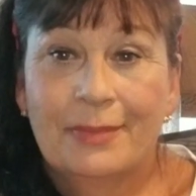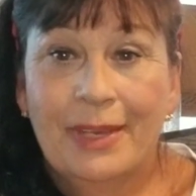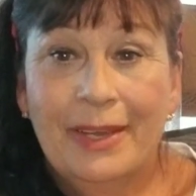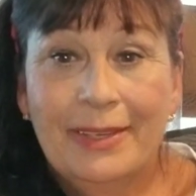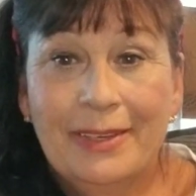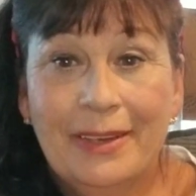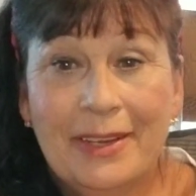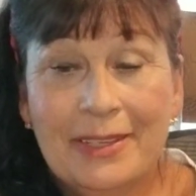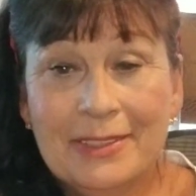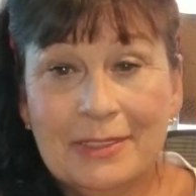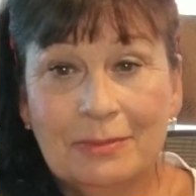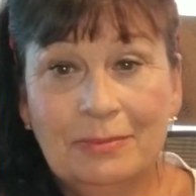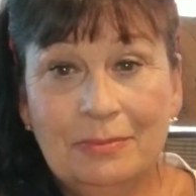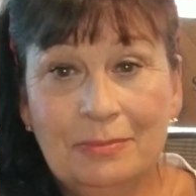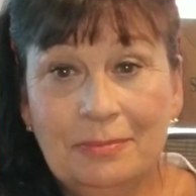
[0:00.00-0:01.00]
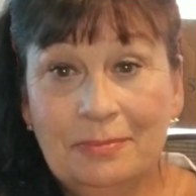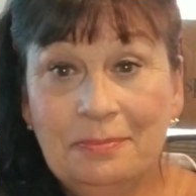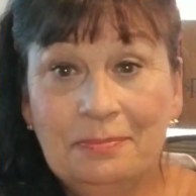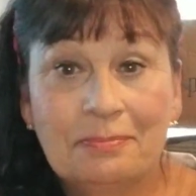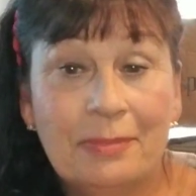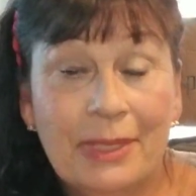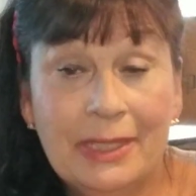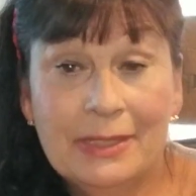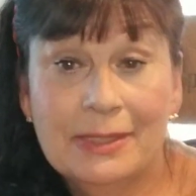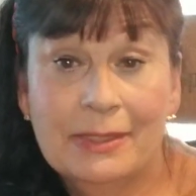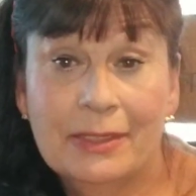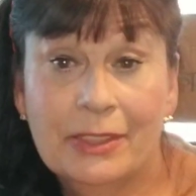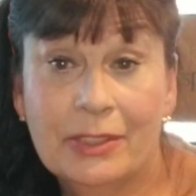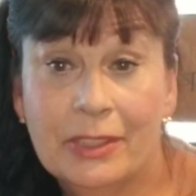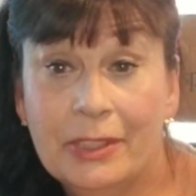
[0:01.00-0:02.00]
Hi guys, it's
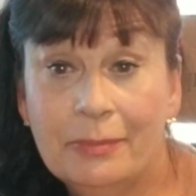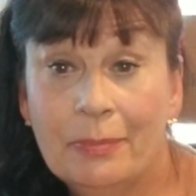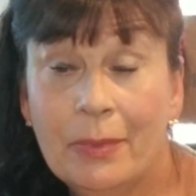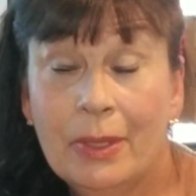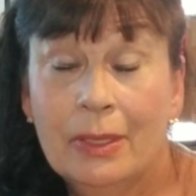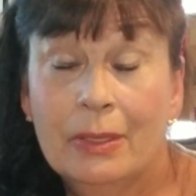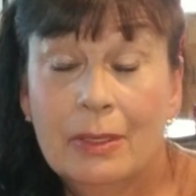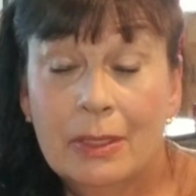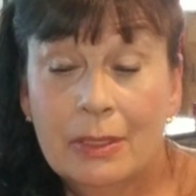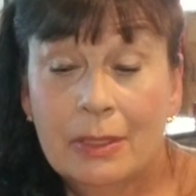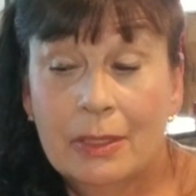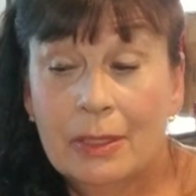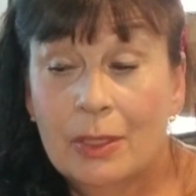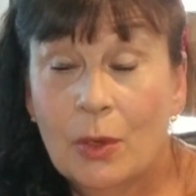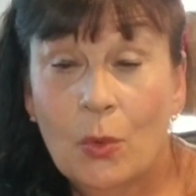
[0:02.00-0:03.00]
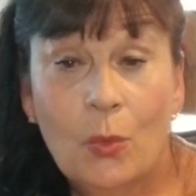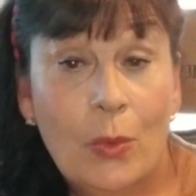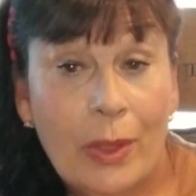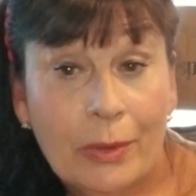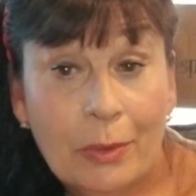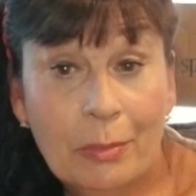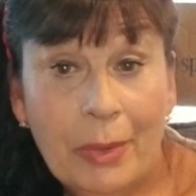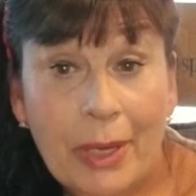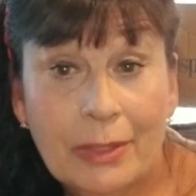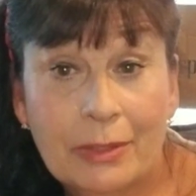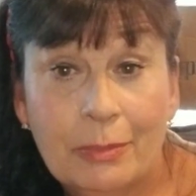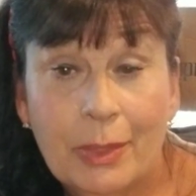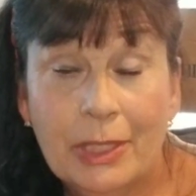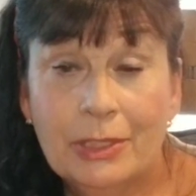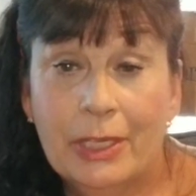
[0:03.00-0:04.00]
Lily. Welcome back
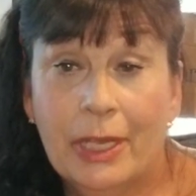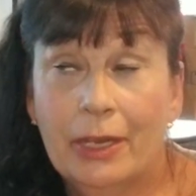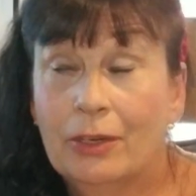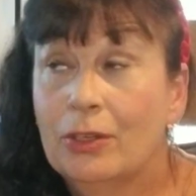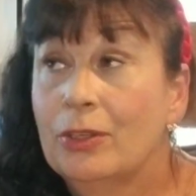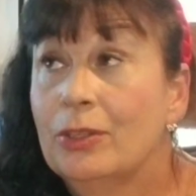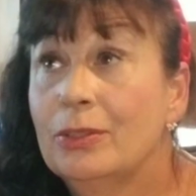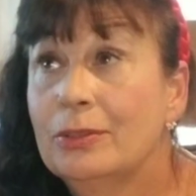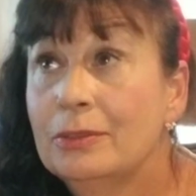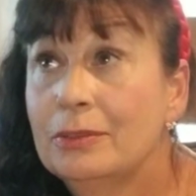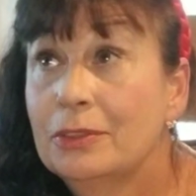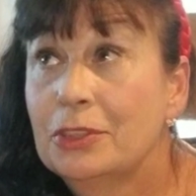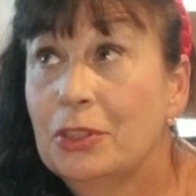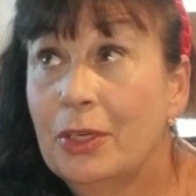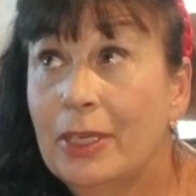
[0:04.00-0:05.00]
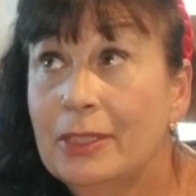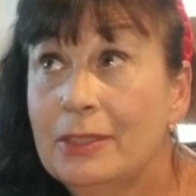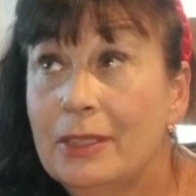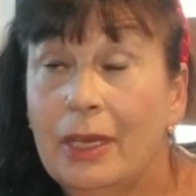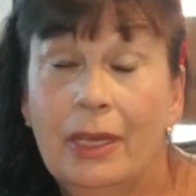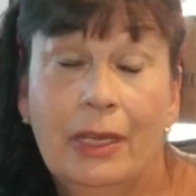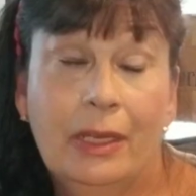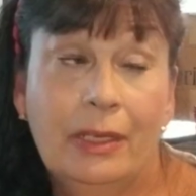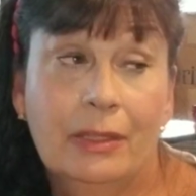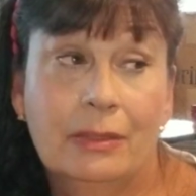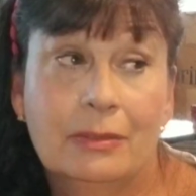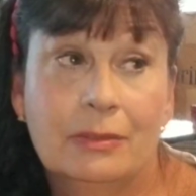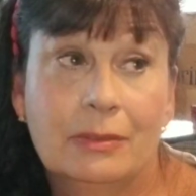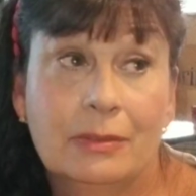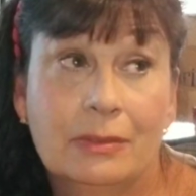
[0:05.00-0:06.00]
to my channel, or should I say,
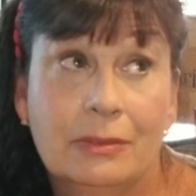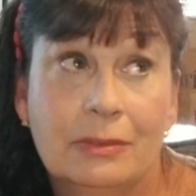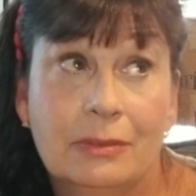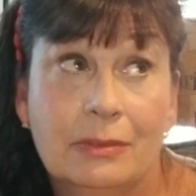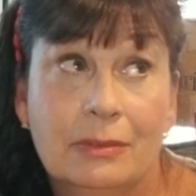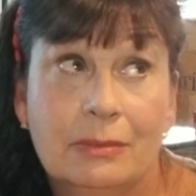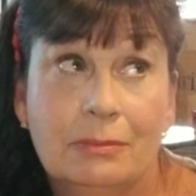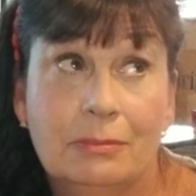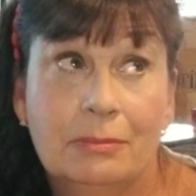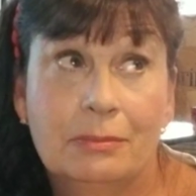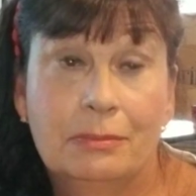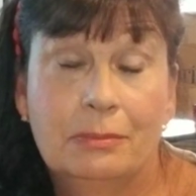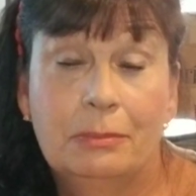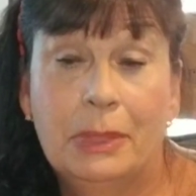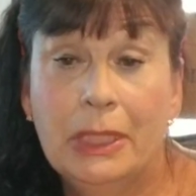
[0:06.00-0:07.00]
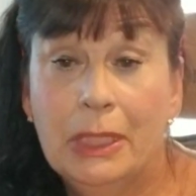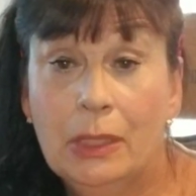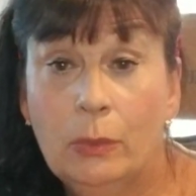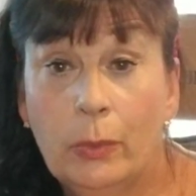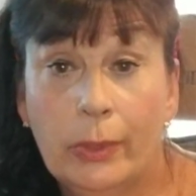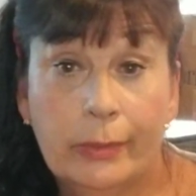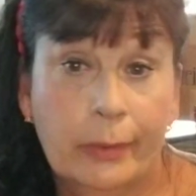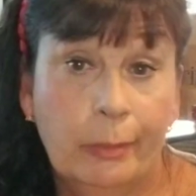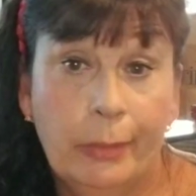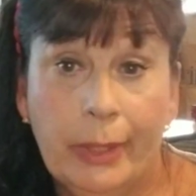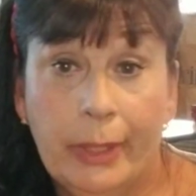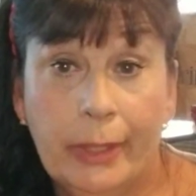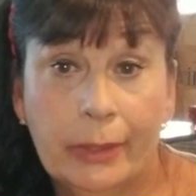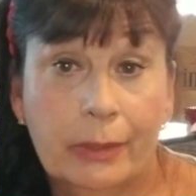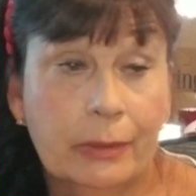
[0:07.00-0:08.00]
me, welcome
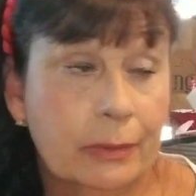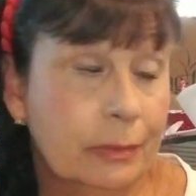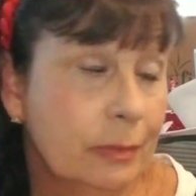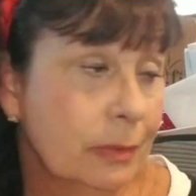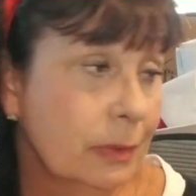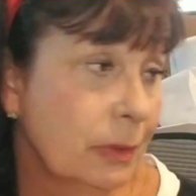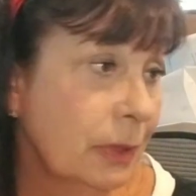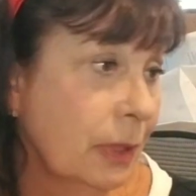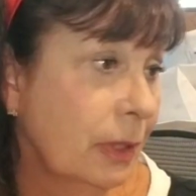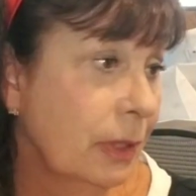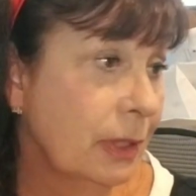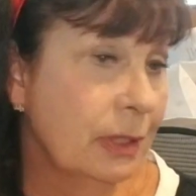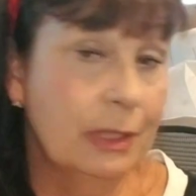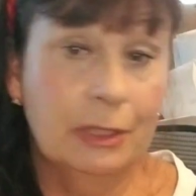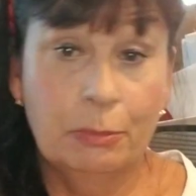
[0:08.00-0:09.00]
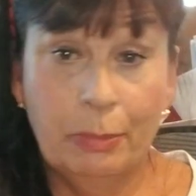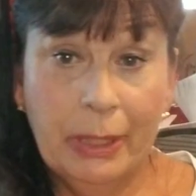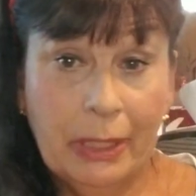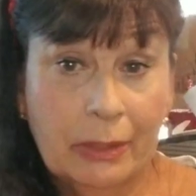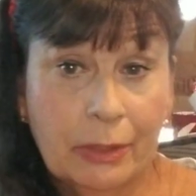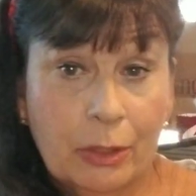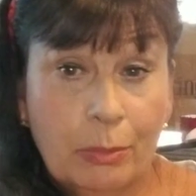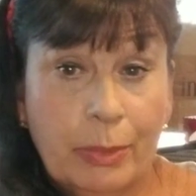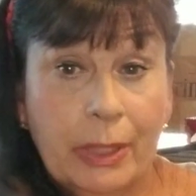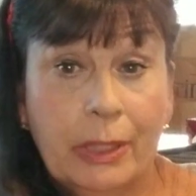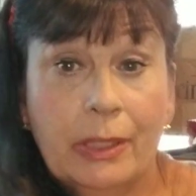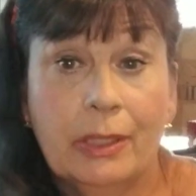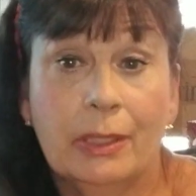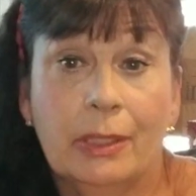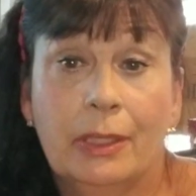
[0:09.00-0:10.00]
back. It's been a little
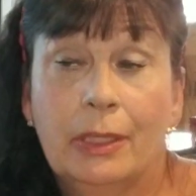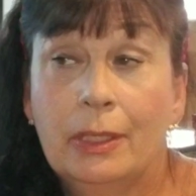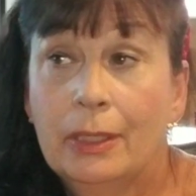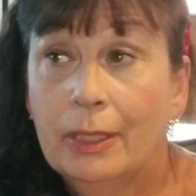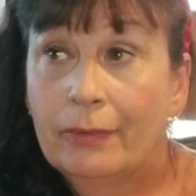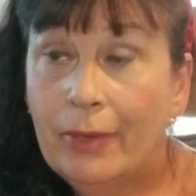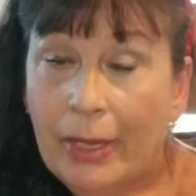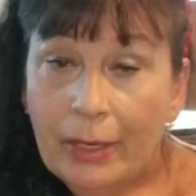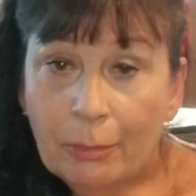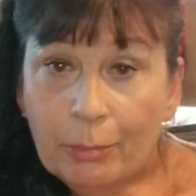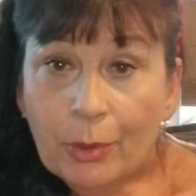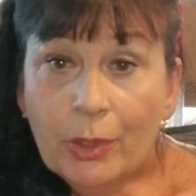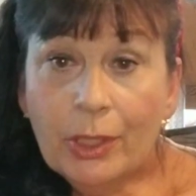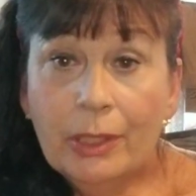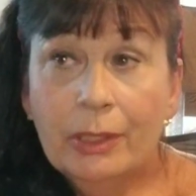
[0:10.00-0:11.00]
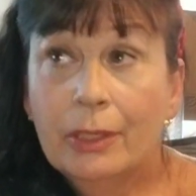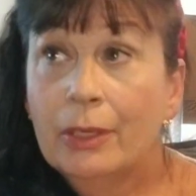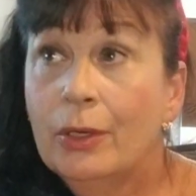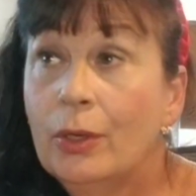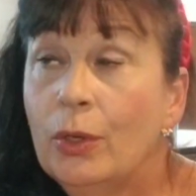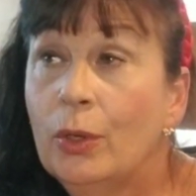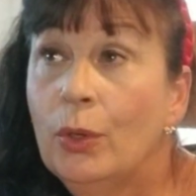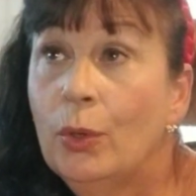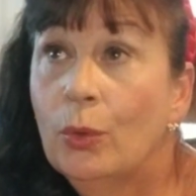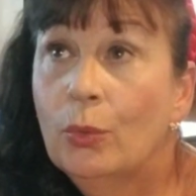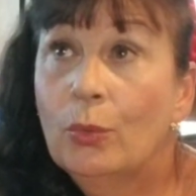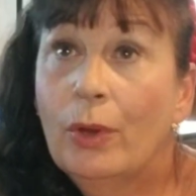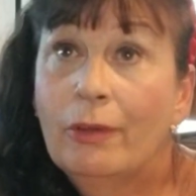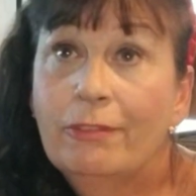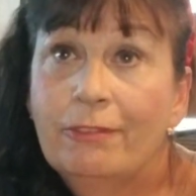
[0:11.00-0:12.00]
bit. Had a pretty
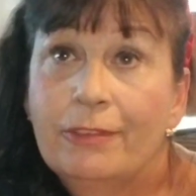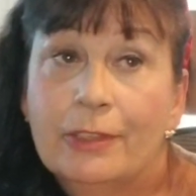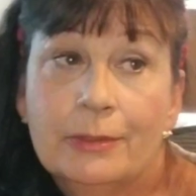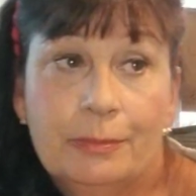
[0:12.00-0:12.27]
rough